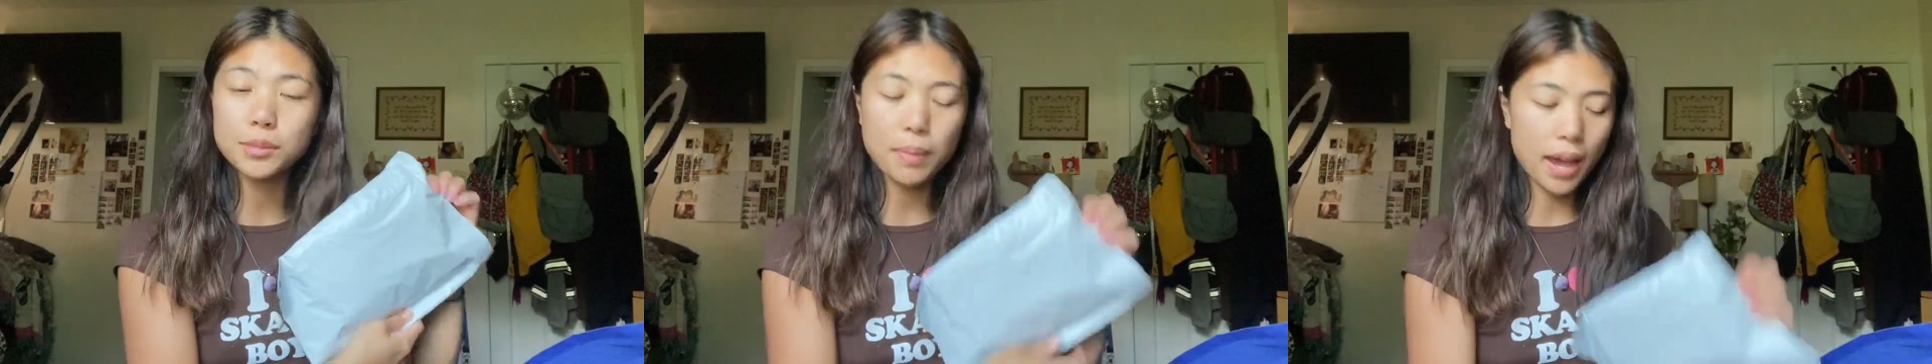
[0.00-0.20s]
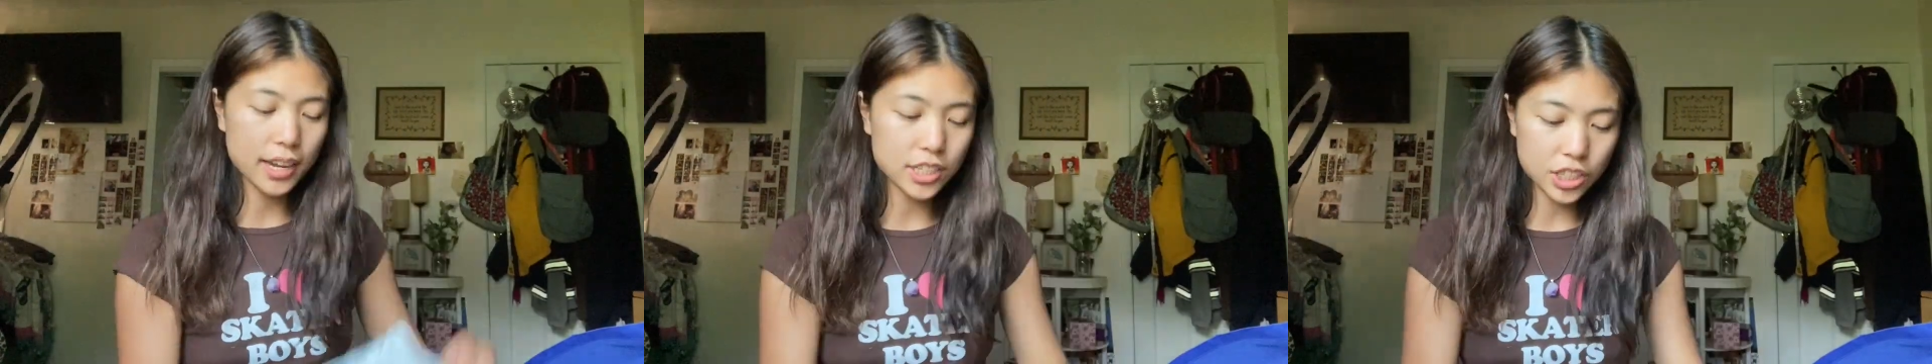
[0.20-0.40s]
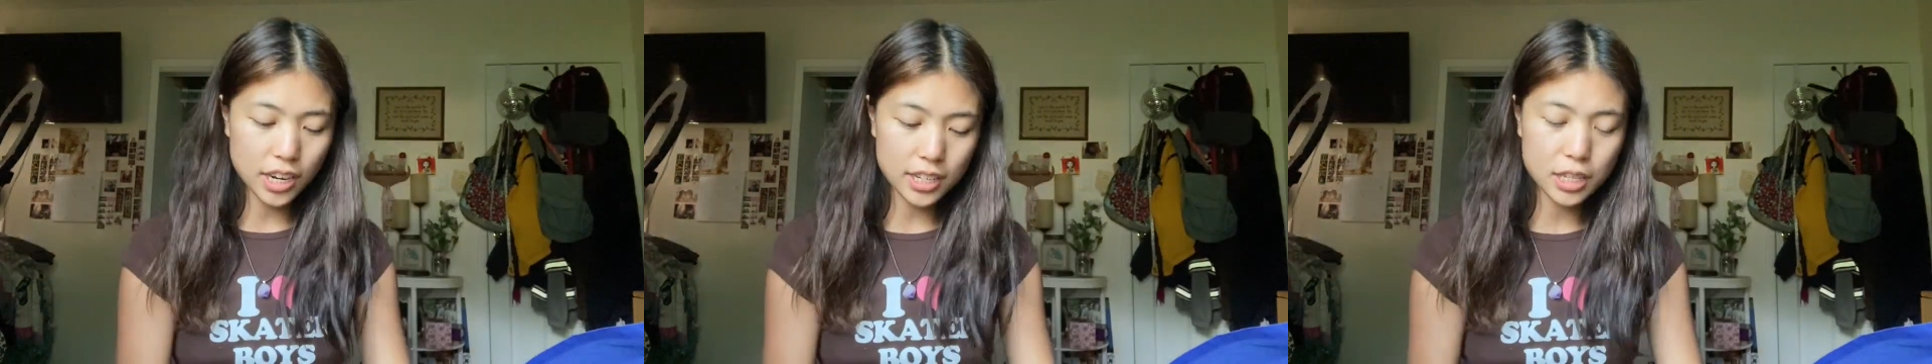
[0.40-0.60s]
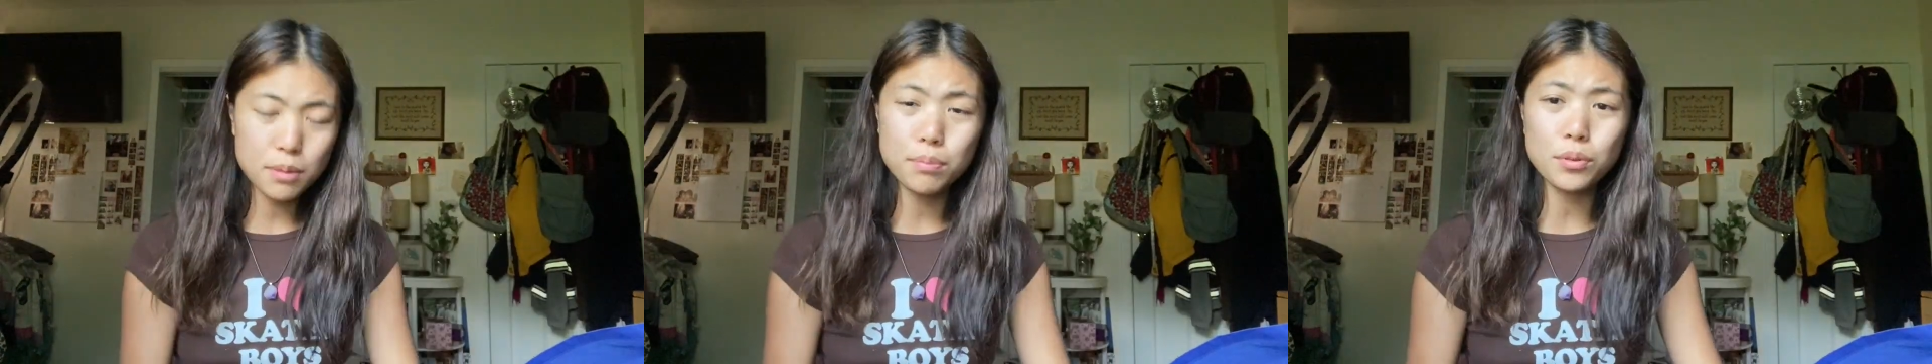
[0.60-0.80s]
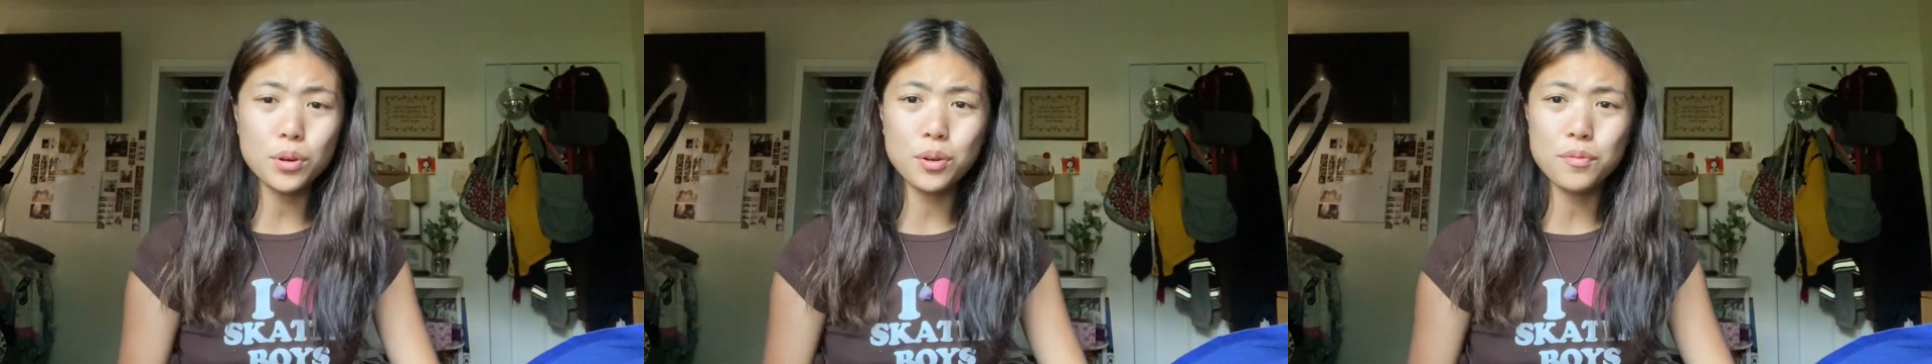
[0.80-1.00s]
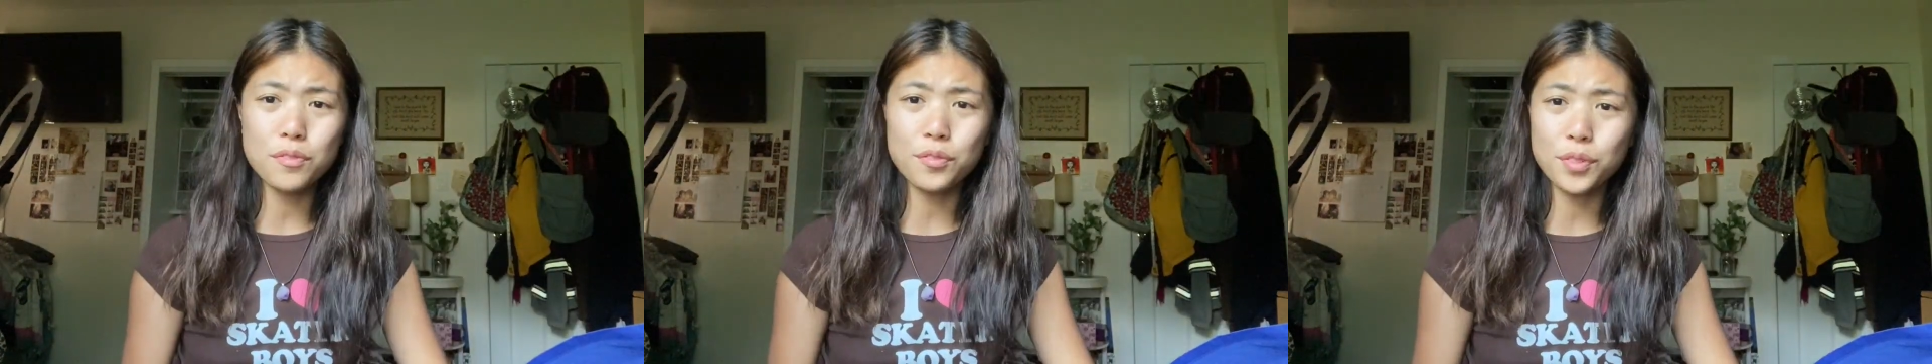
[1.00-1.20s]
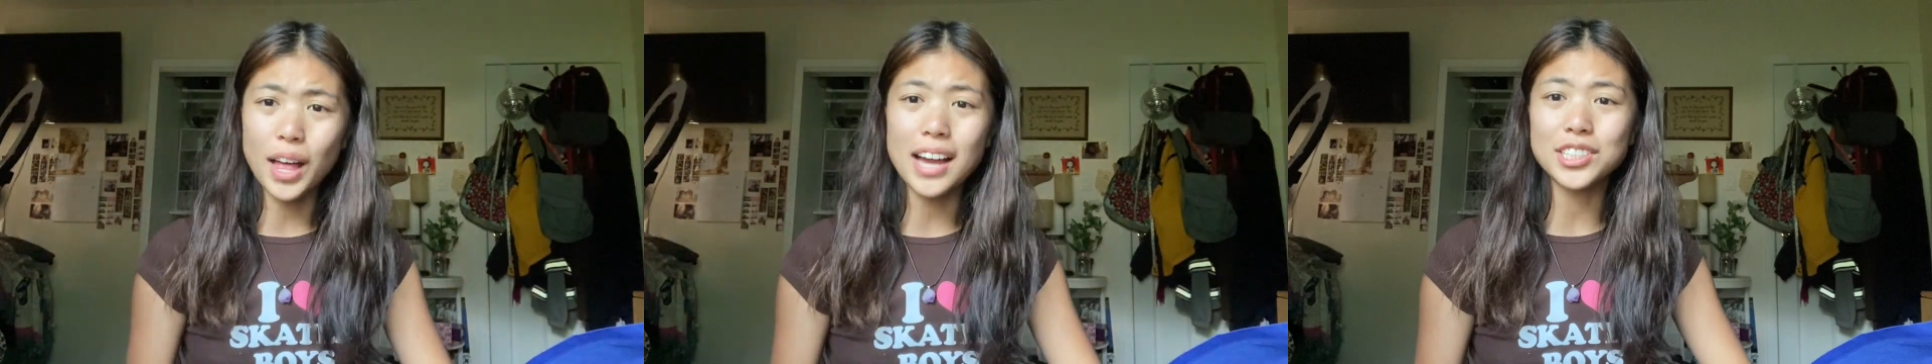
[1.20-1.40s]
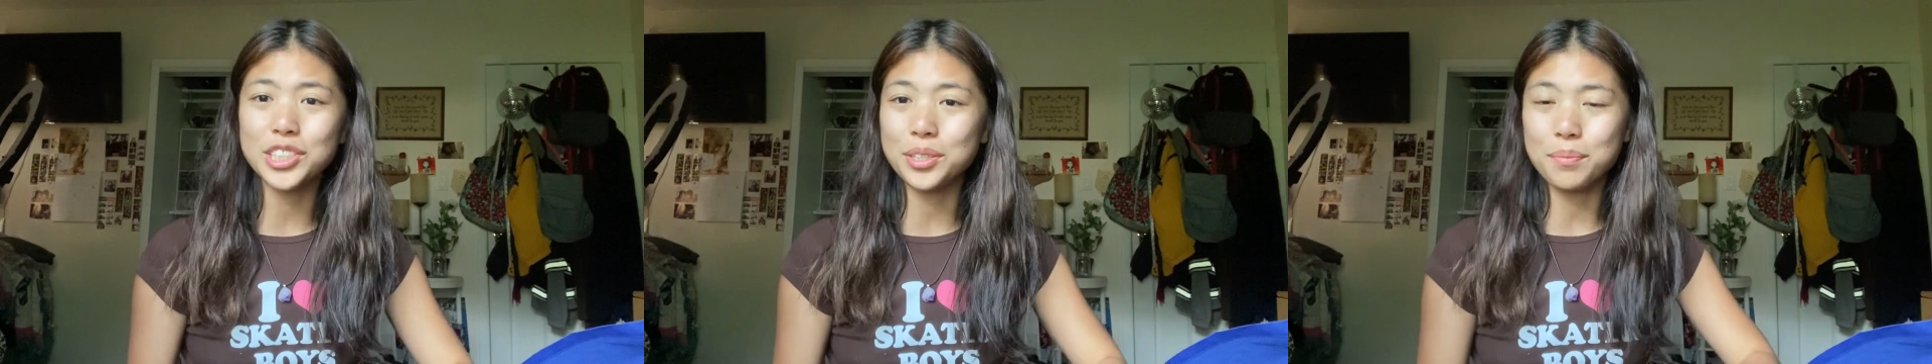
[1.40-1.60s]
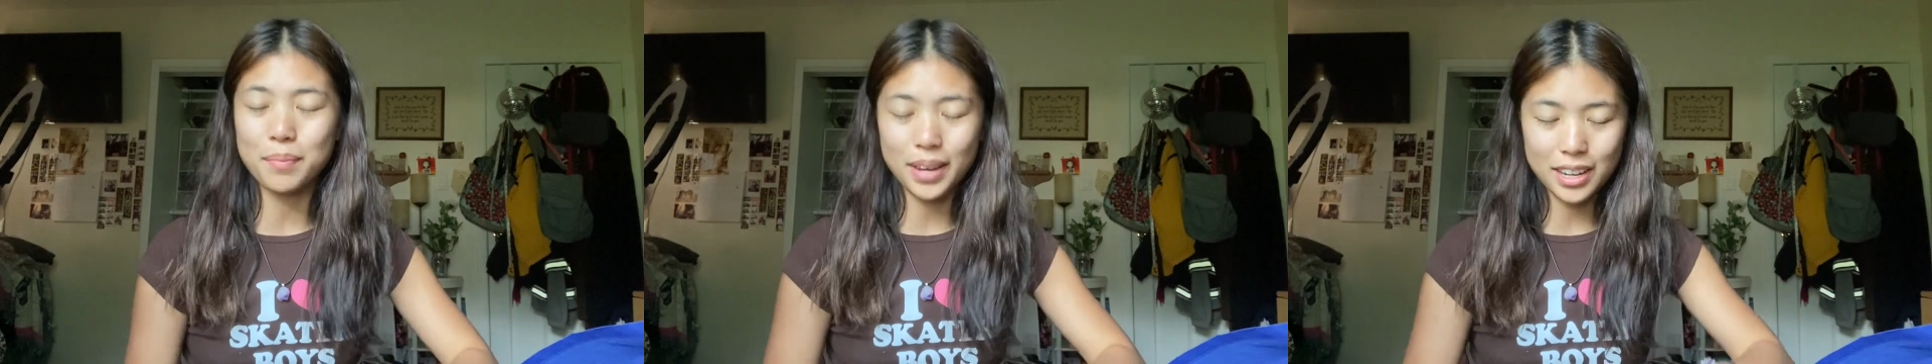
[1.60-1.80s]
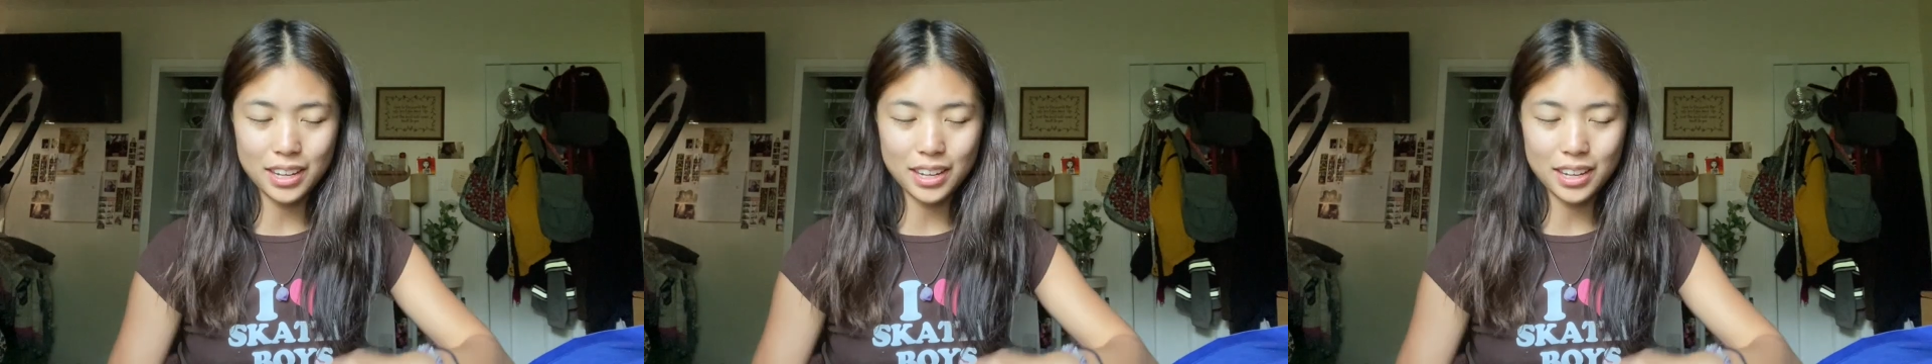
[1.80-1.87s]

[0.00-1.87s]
package. I keep flashing my